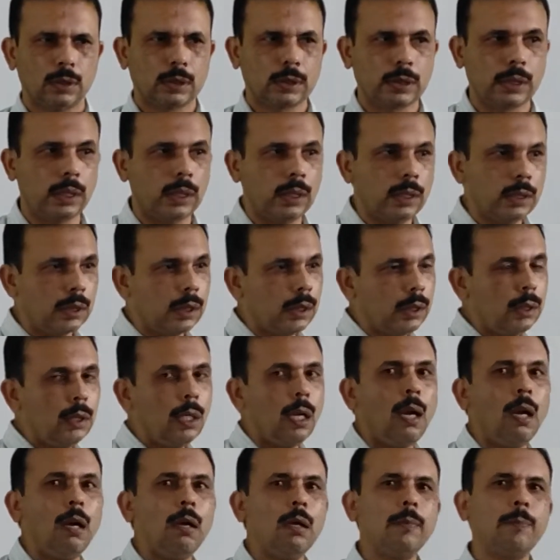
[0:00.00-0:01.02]
Children
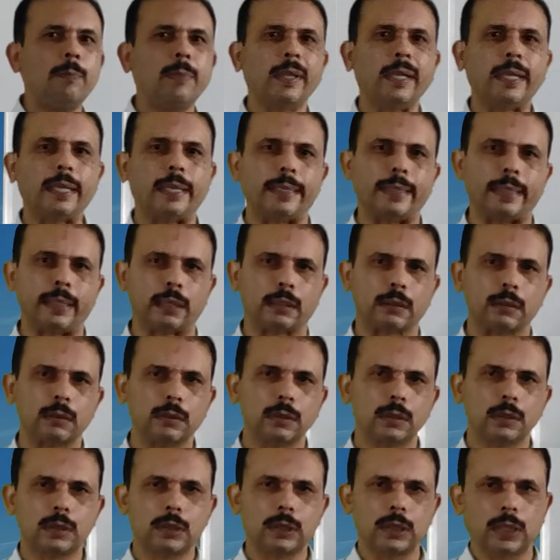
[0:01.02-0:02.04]
are playing.
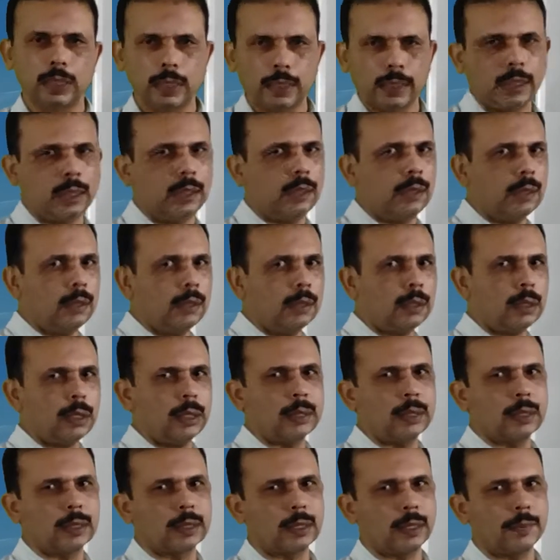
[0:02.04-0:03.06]
Children
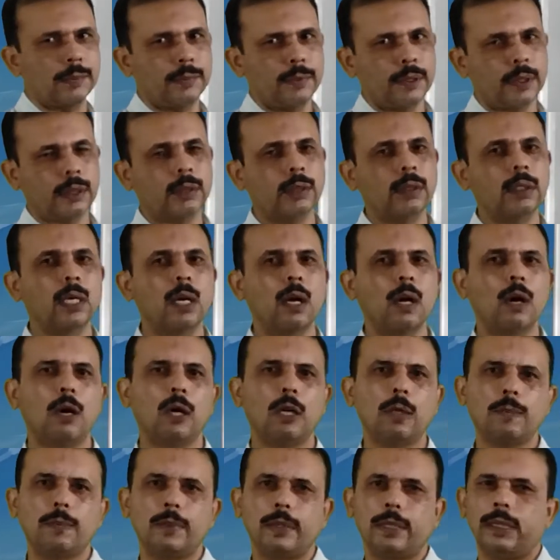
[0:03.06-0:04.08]
is the subject,
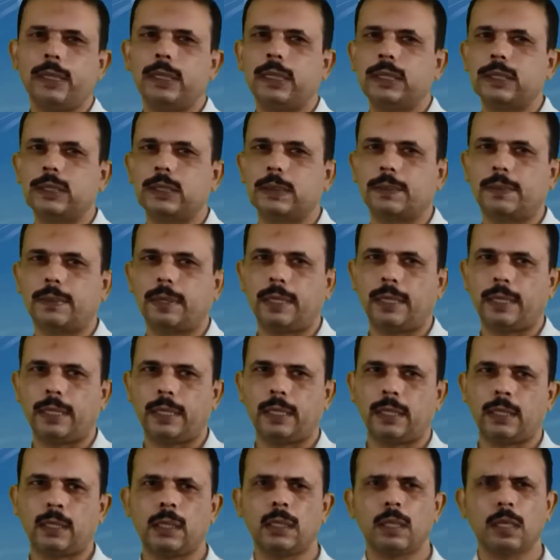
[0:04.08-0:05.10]
are playing is the
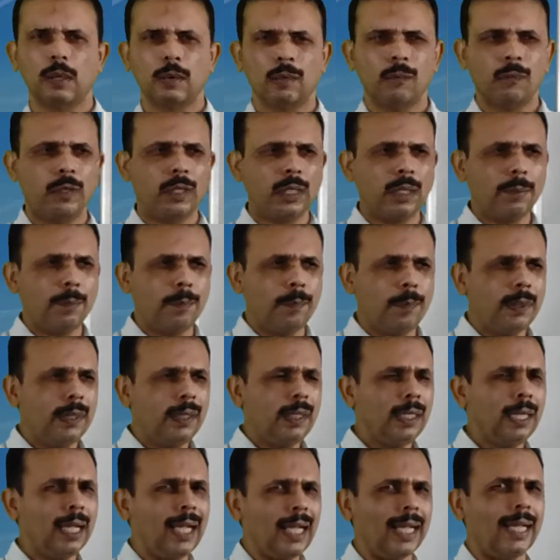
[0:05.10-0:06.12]
predicate. Verb
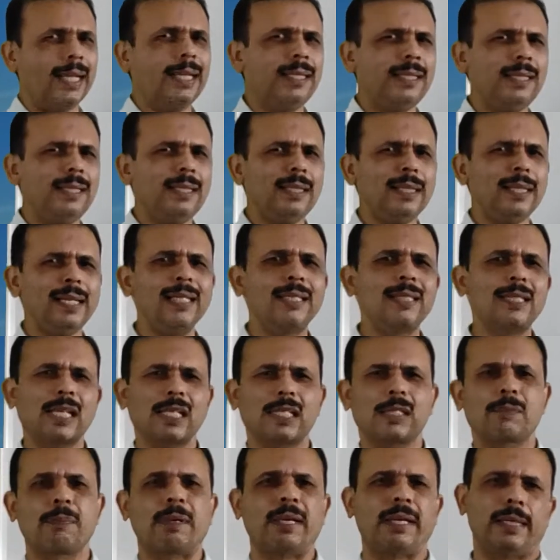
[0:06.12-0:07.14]
and its
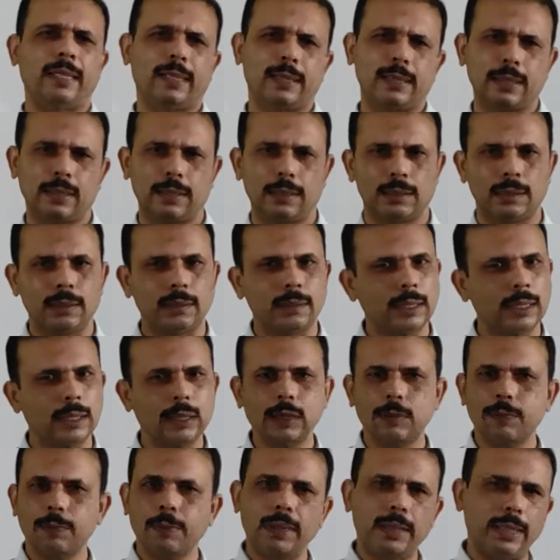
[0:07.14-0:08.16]
explanation, that
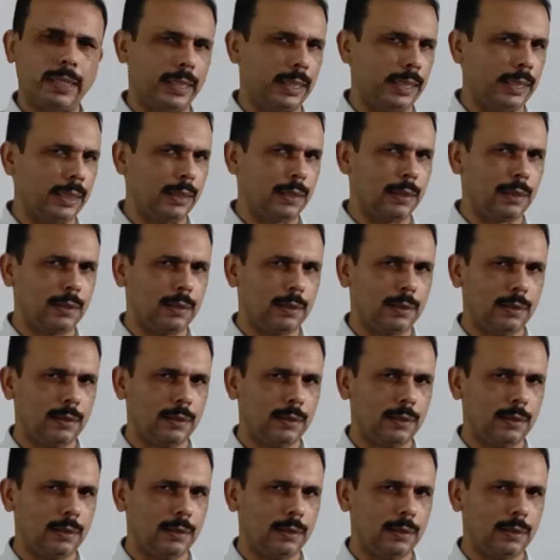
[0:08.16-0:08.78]
is predicate.